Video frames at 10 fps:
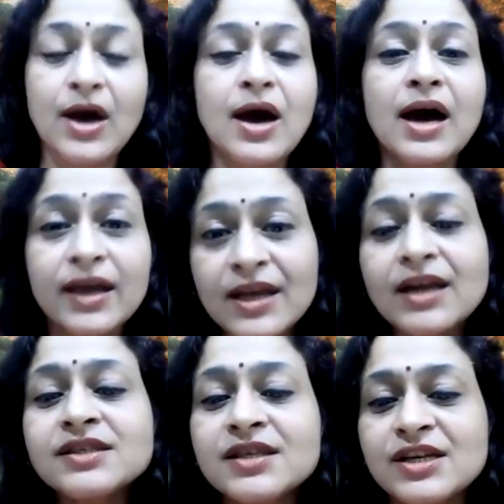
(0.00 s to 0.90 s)
Now,
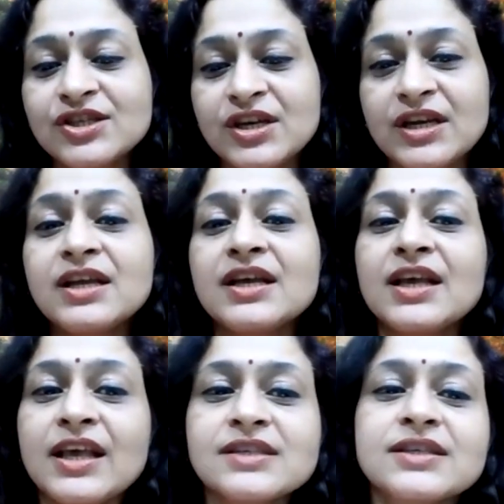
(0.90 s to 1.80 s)
Angiras
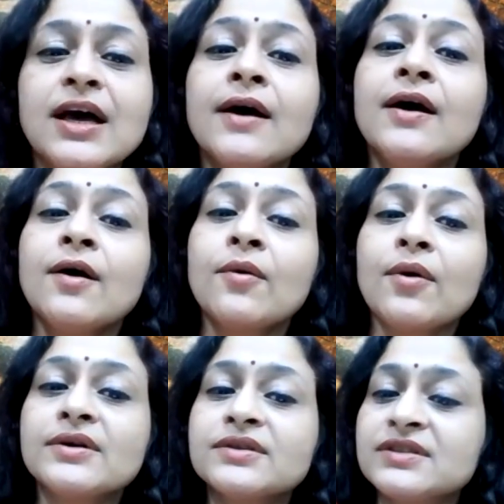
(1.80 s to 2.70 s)
Rishi is
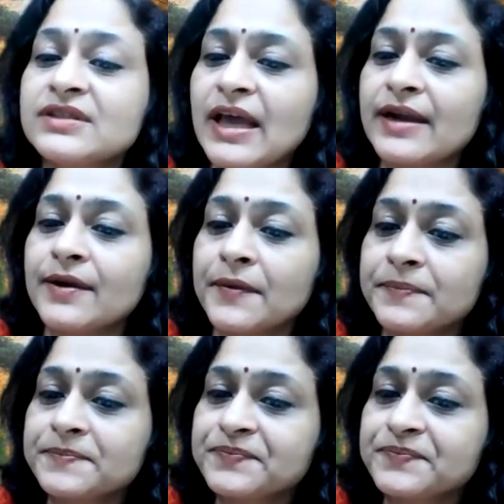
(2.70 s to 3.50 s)
said